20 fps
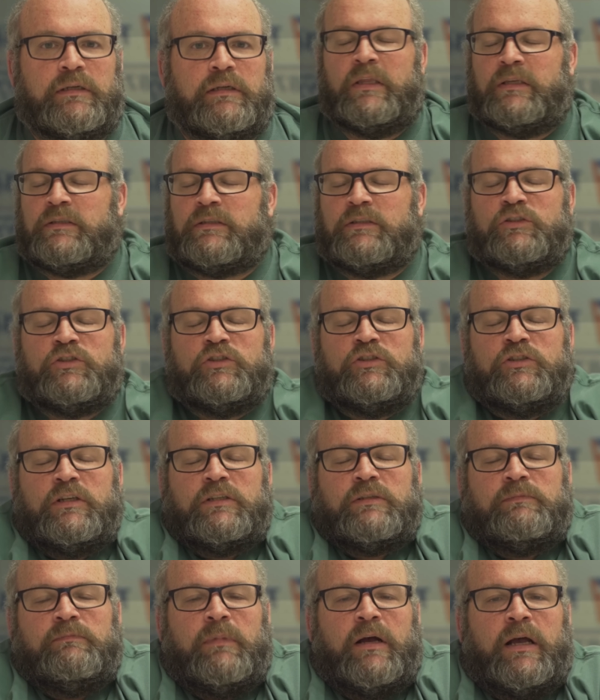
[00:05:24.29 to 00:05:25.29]
This is
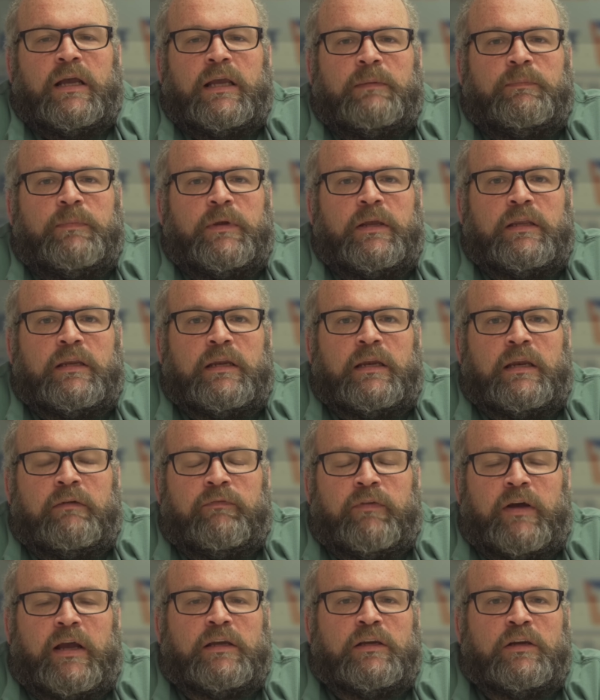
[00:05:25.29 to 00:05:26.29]
just my opinion.
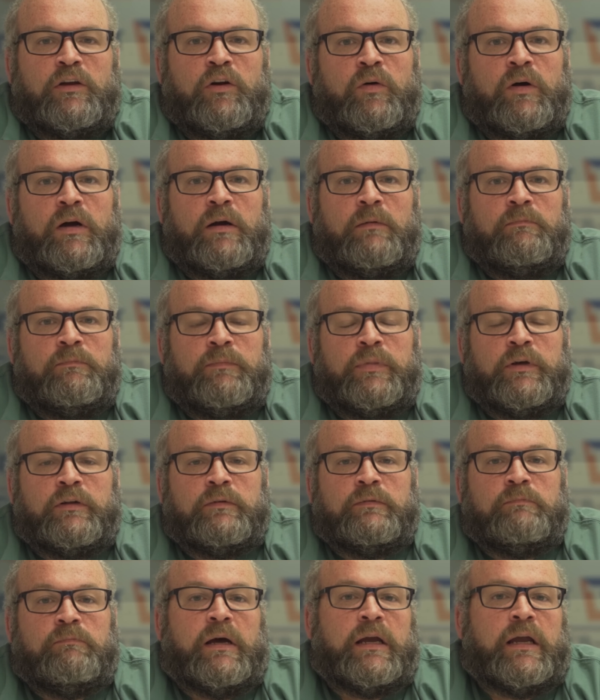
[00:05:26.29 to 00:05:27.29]
If I could go out and
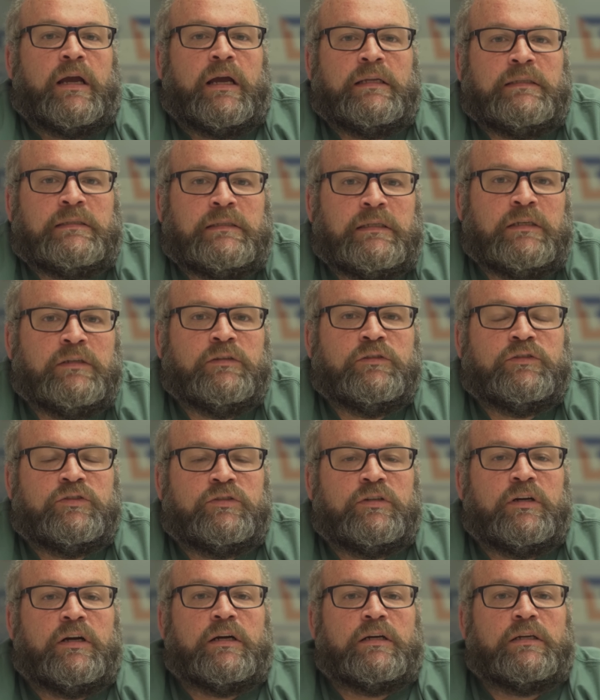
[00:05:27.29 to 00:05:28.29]
build my ideal
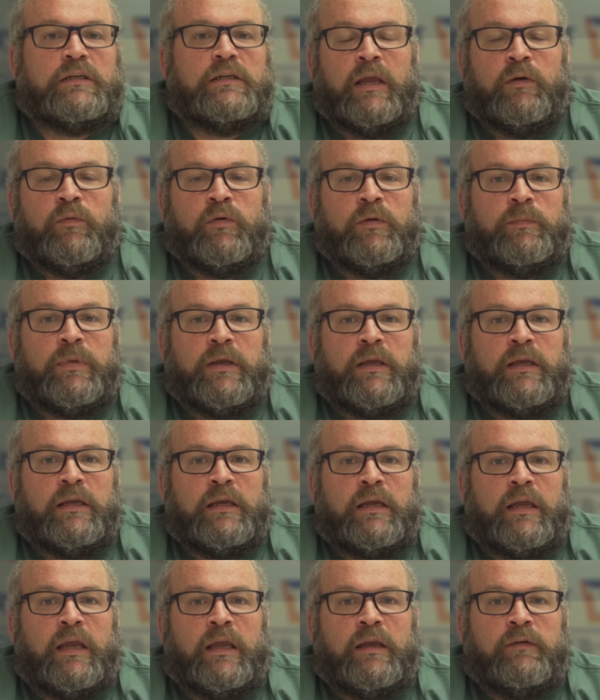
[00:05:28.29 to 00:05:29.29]
truck, it would be